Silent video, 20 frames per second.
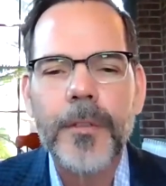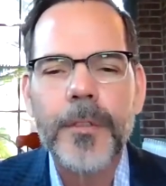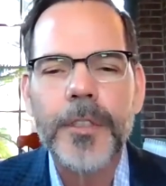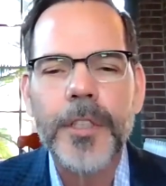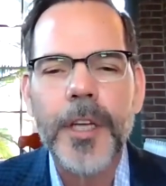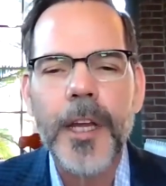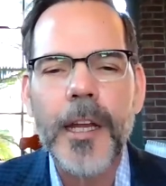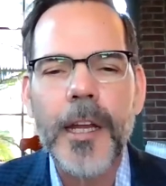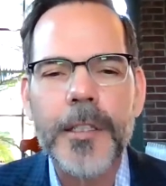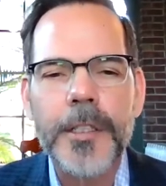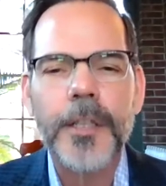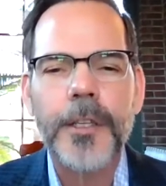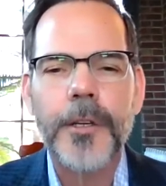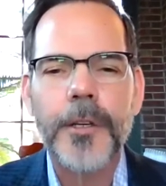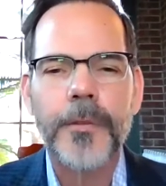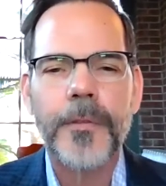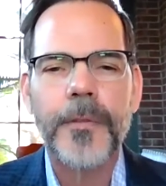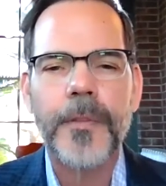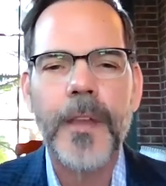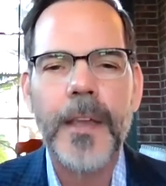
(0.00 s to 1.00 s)
changing
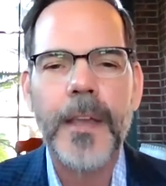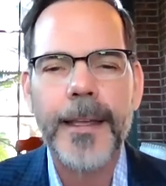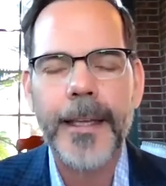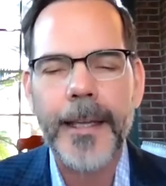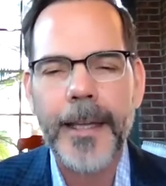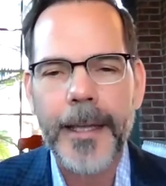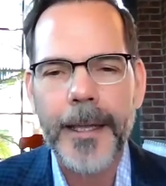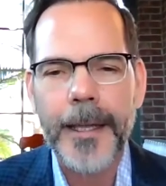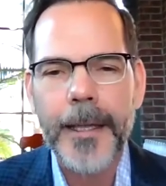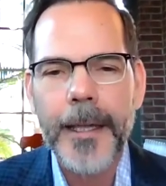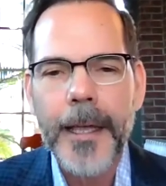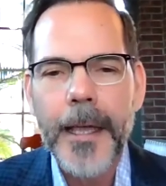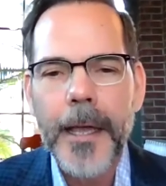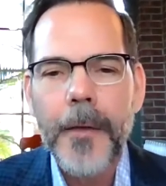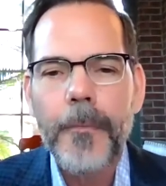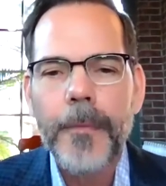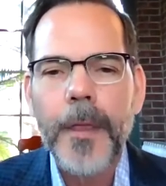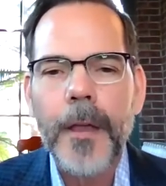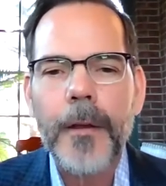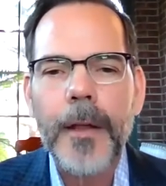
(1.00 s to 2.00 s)
your thinking.
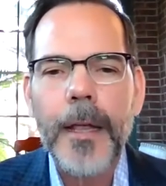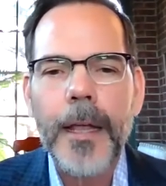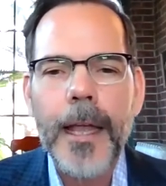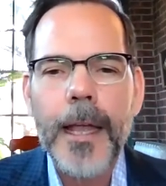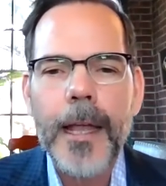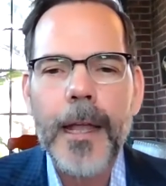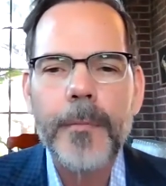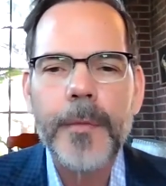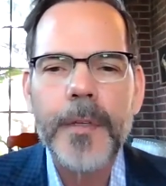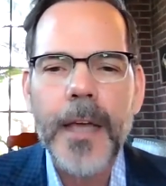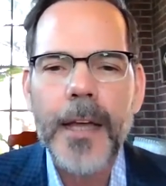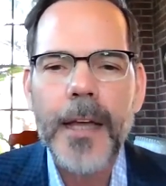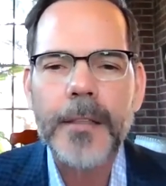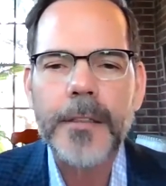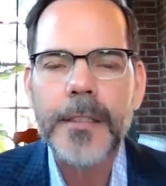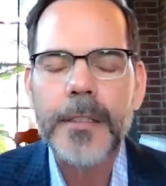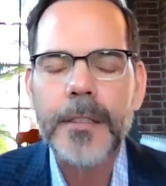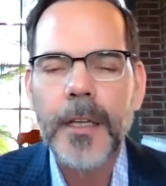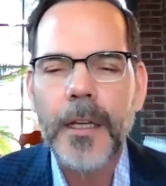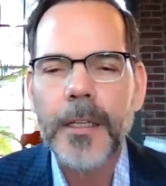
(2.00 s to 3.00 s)
They're aimed at
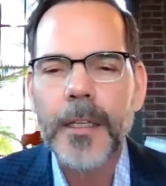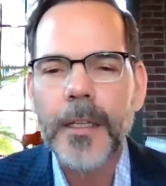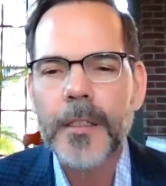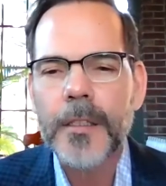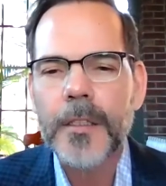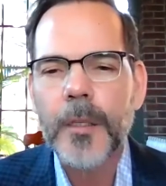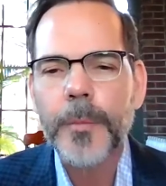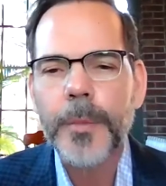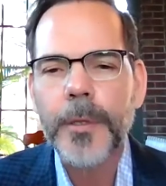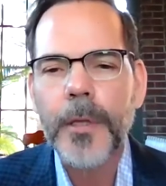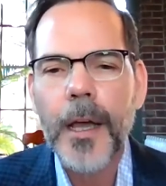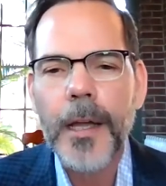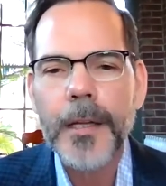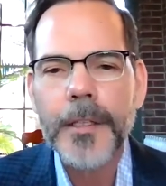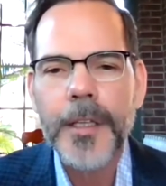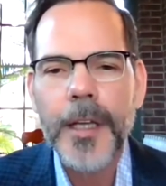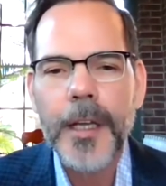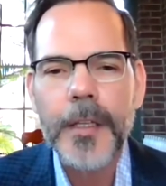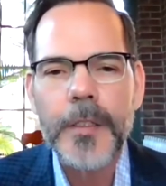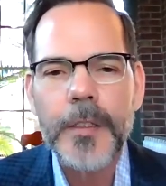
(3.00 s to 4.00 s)
studying supply
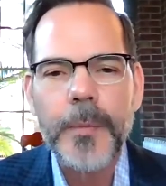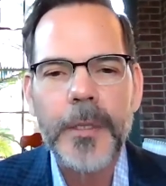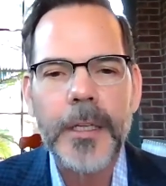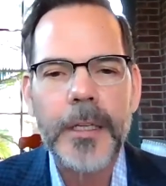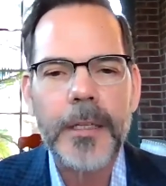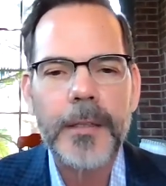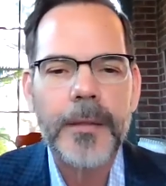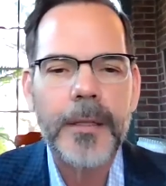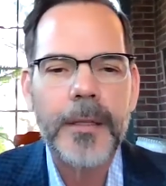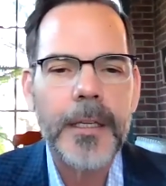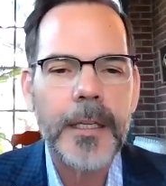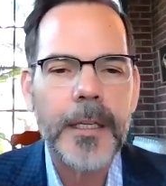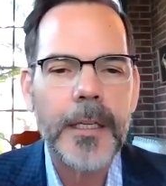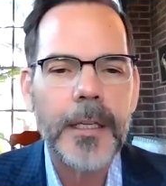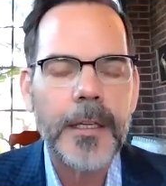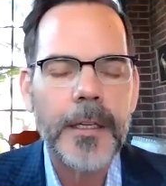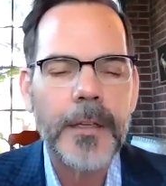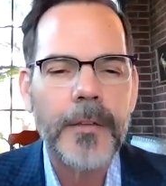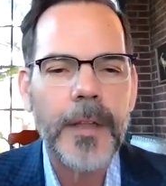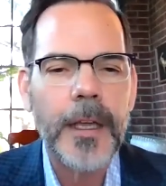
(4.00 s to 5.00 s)
chains, but I
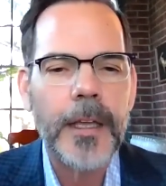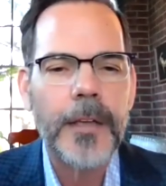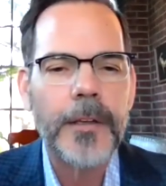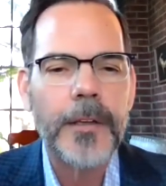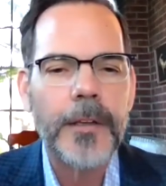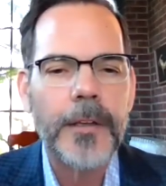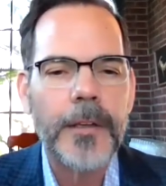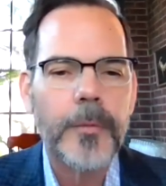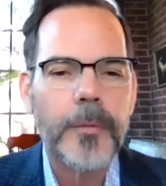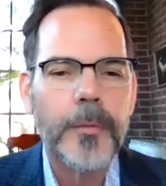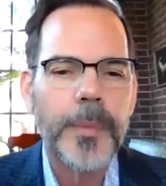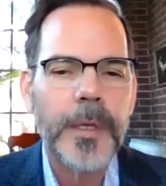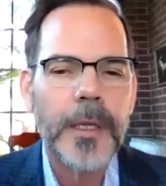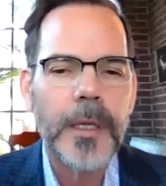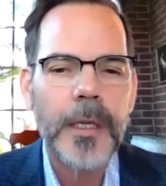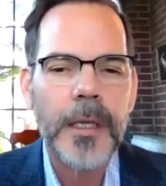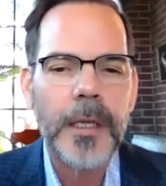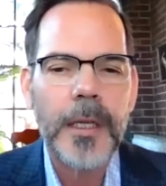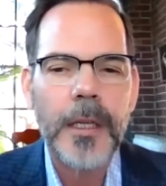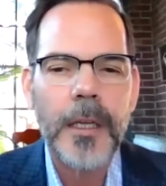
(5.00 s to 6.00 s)
think they could
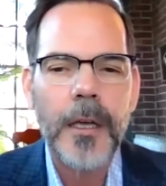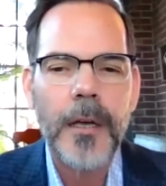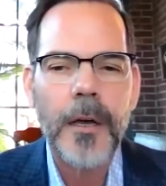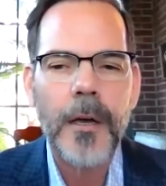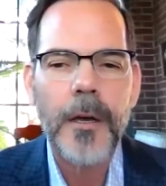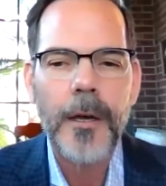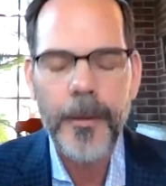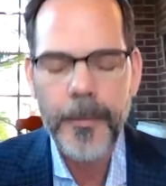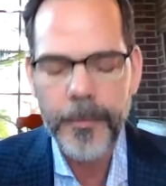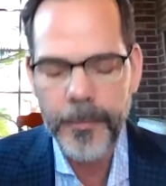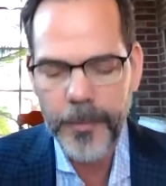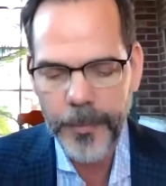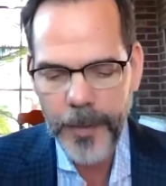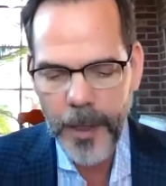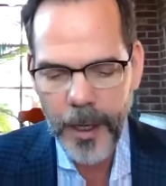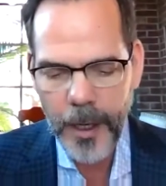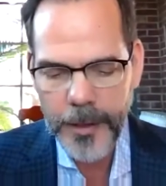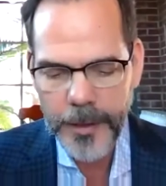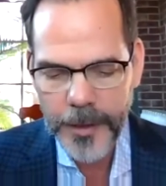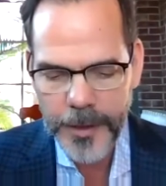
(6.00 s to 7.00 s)
be um,
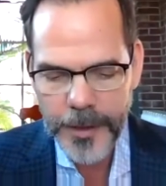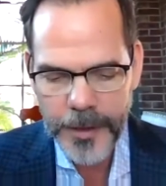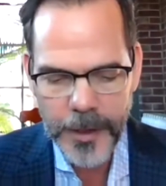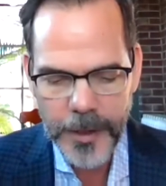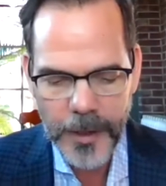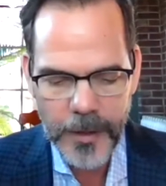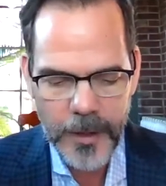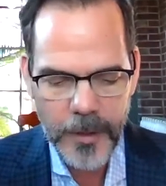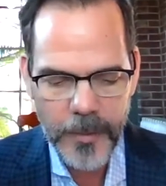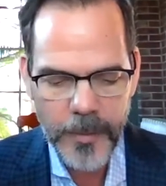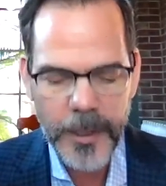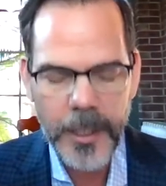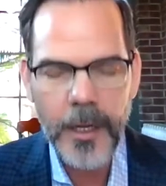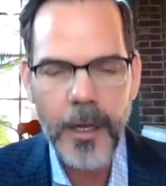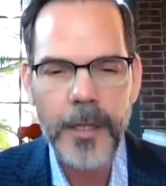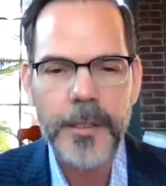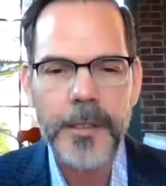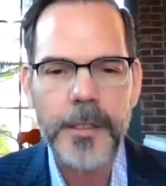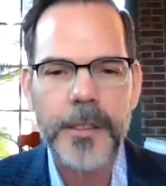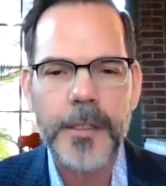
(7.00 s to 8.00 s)
understood to be
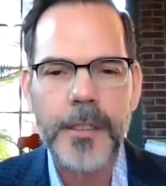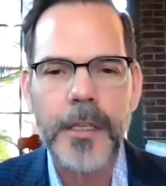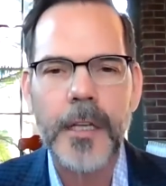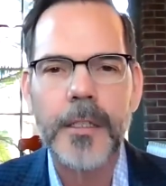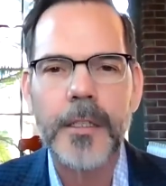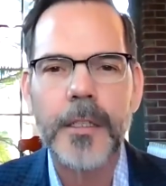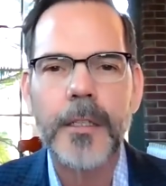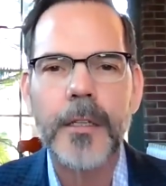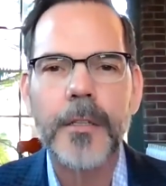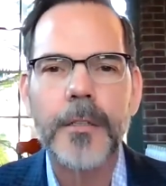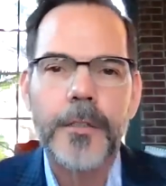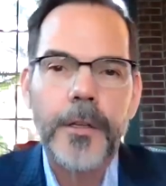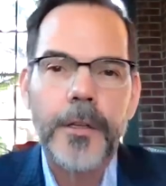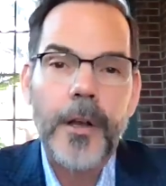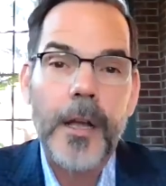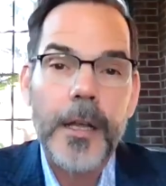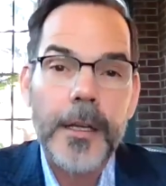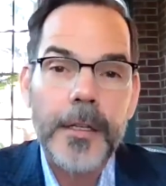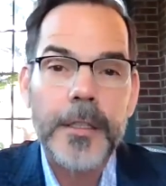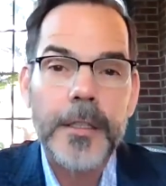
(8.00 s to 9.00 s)
understanding,
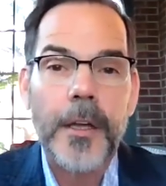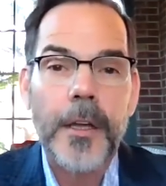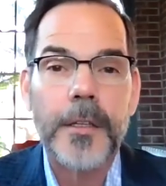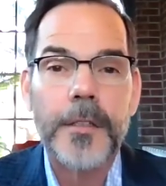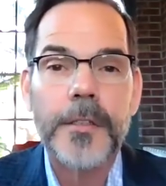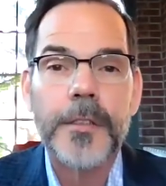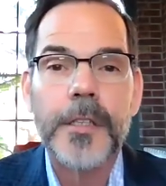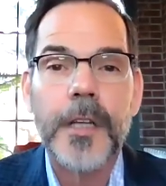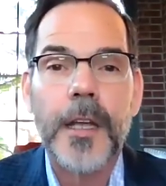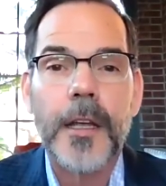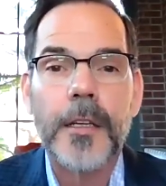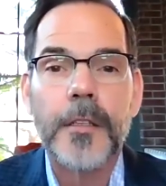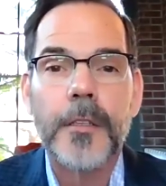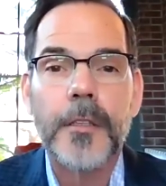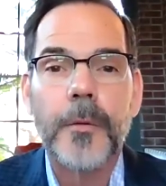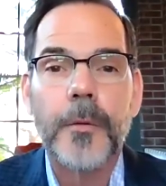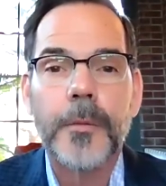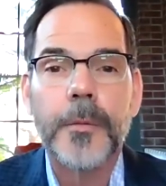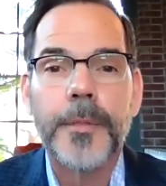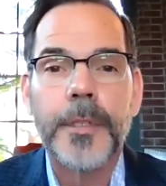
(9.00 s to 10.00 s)
trying to understand
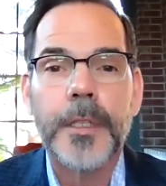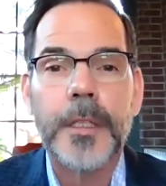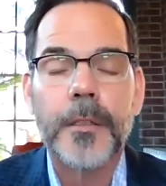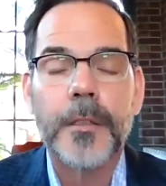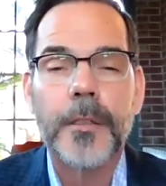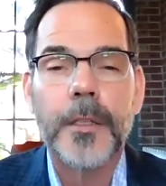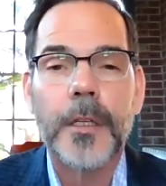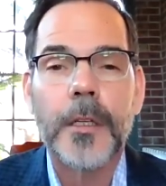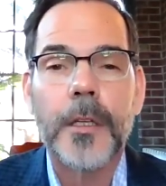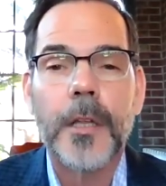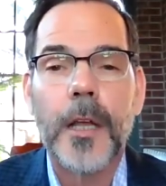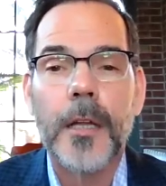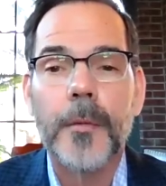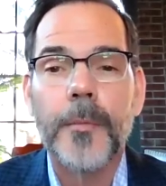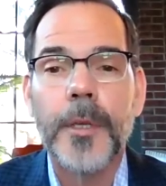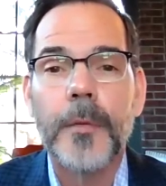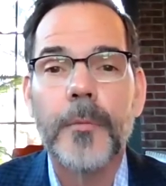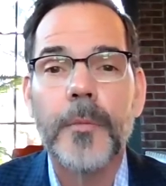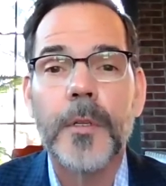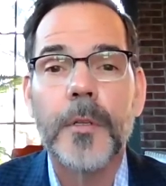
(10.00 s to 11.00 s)
global political
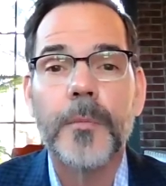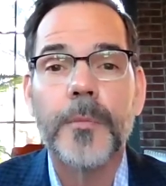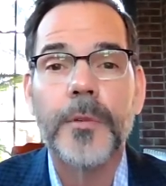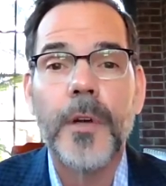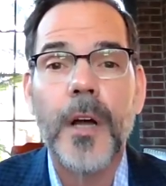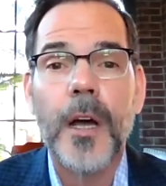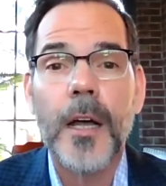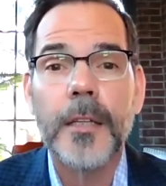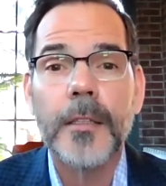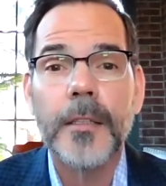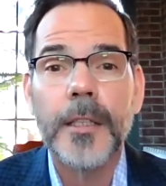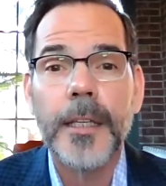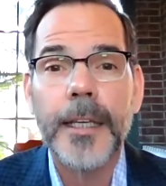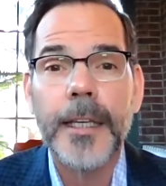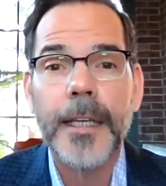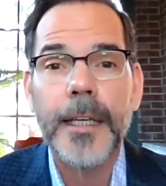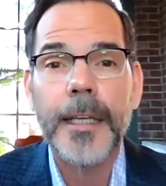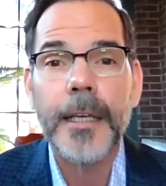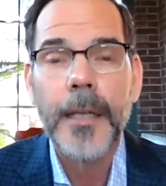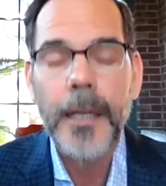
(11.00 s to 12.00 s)
economy more
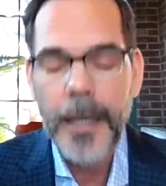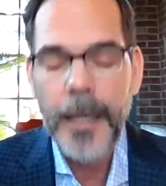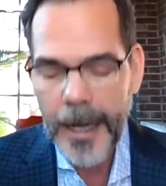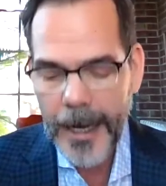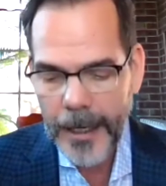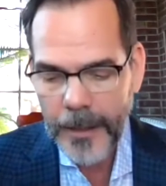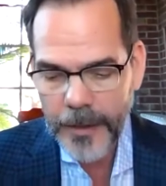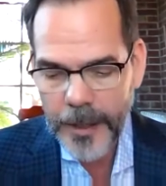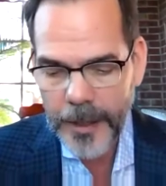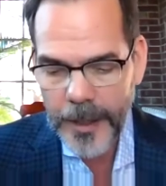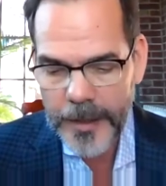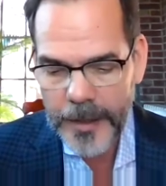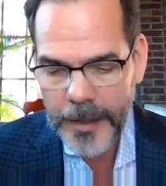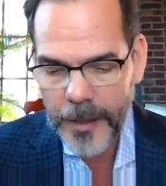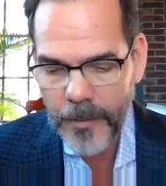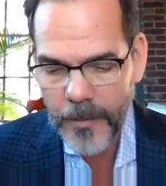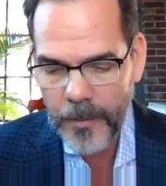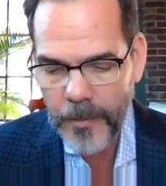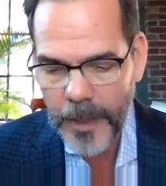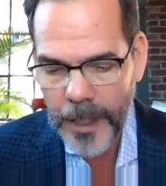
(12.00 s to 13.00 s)
broadly, at least
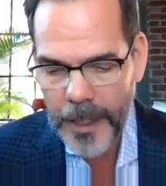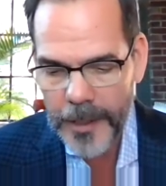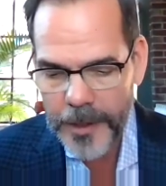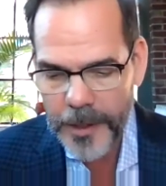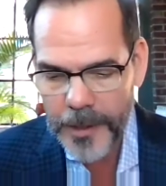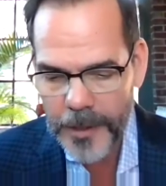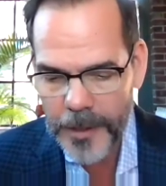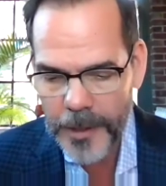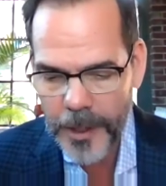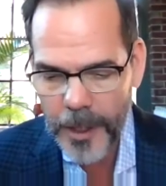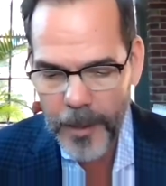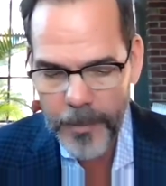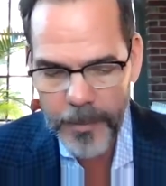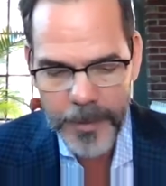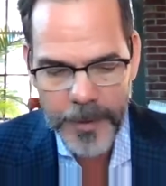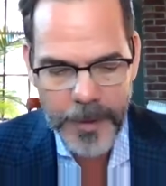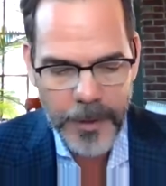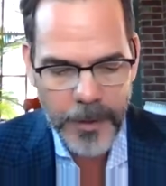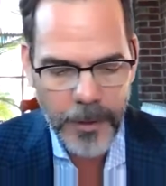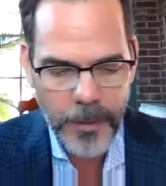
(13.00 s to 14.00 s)
in
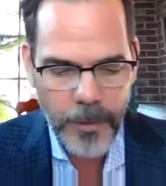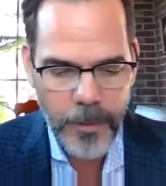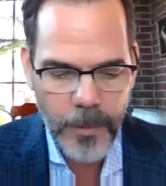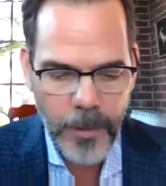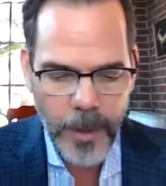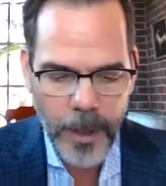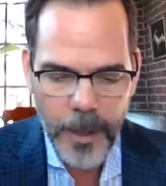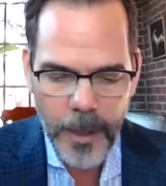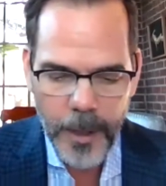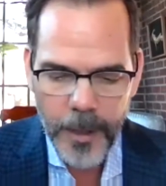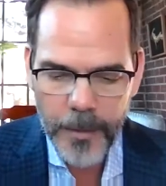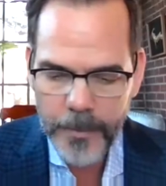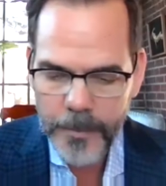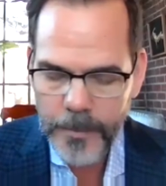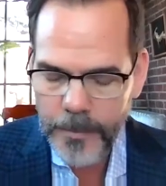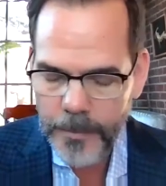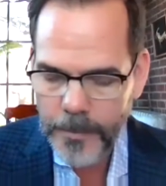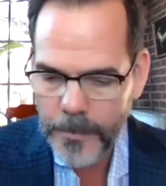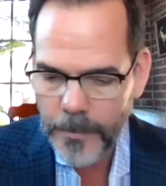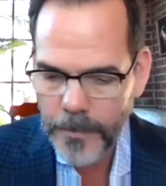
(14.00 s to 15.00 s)
relationship to
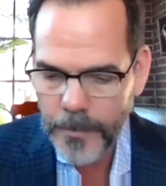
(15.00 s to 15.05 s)
um,